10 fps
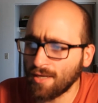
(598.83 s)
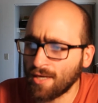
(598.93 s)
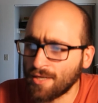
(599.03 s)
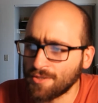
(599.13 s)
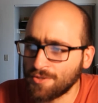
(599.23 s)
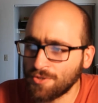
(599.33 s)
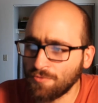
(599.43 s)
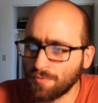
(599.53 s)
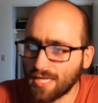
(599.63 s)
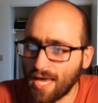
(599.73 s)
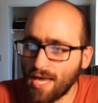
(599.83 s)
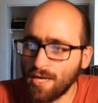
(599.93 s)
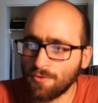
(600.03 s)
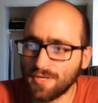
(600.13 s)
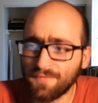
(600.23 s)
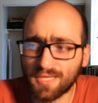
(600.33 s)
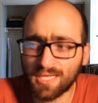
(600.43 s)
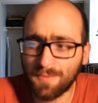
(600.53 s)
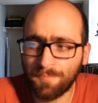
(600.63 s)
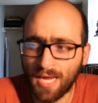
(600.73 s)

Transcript: uh, do you read ahead or even skip